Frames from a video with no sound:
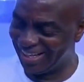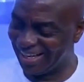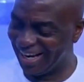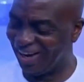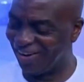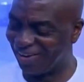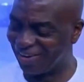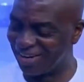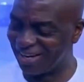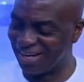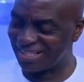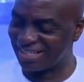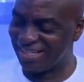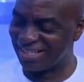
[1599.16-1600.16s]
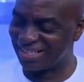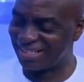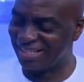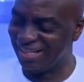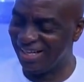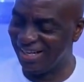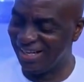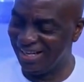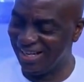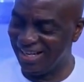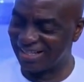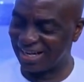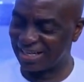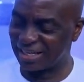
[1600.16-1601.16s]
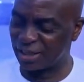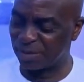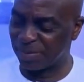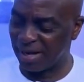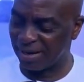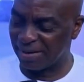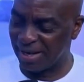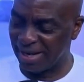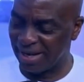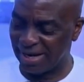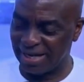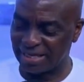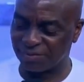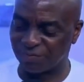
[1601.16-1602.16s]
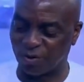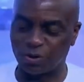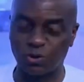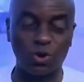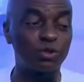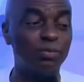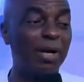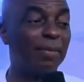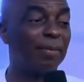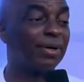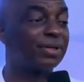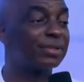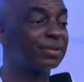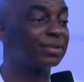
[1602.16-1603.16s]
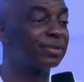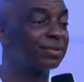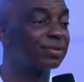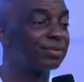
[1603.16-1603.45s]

Now, this is intercessory prayer guidelines for church members